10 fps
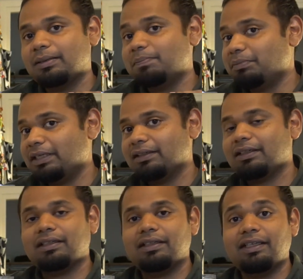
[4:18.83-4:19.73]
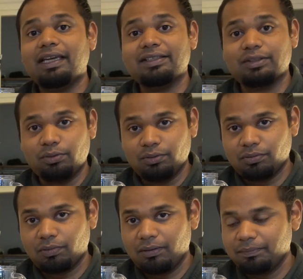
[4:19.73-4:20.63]
the milk gets
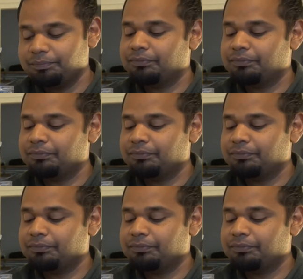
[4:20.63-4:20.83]
lukewarm.